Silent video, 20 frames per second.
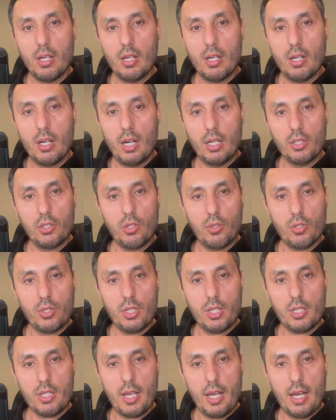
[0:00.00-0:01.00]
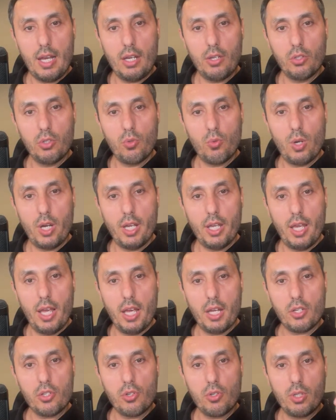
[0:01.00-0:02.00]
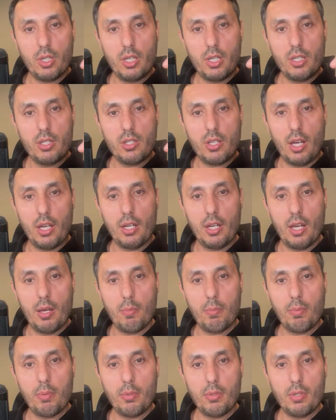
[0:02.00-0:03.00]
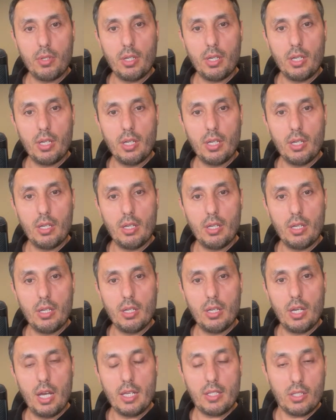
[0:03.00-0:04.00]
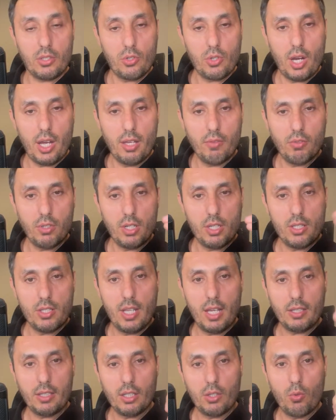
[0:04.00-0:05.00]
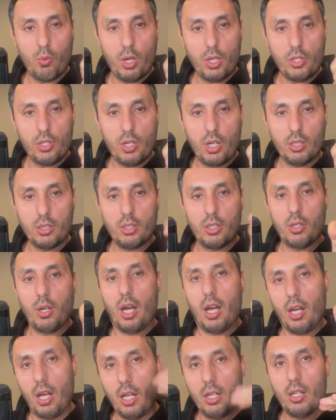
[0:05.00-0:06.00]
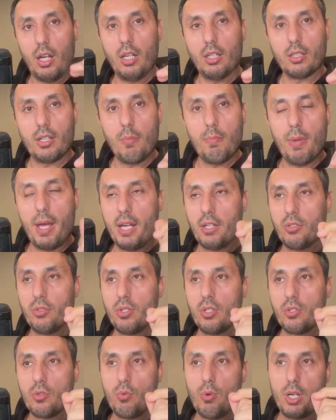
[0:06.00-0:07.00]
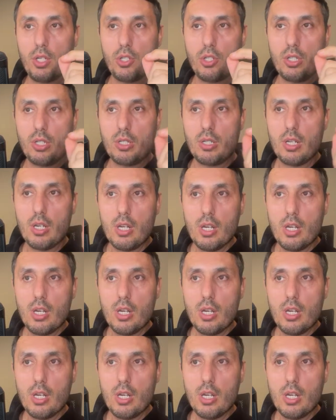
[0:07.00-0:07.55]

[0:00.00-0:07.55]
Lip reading: Anton says, how do I actually sign up as a driver? Is that the question, Anton? I'll come back to this question.